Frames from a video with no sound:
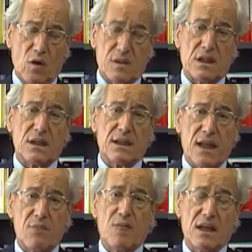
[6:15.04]
mostly
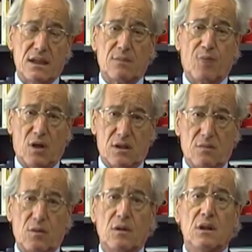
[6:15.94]
they made it
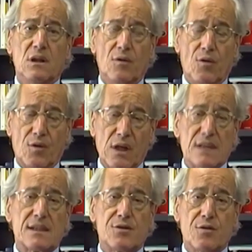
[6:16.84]
possible. The
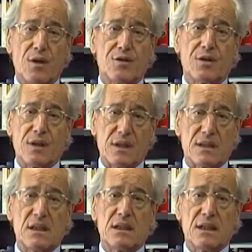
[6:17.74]
real situation
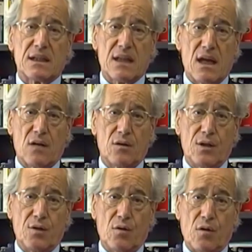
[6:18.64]
is the attack
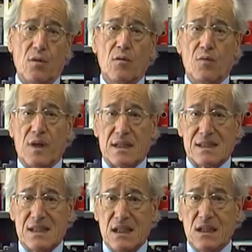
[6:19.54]
on the euro. We are
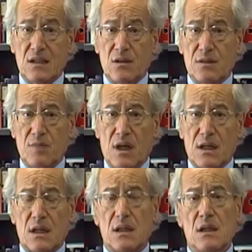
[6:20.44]
seeing it on the
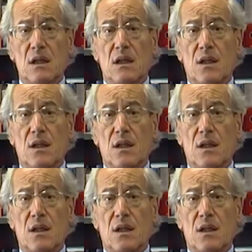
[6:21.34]
market.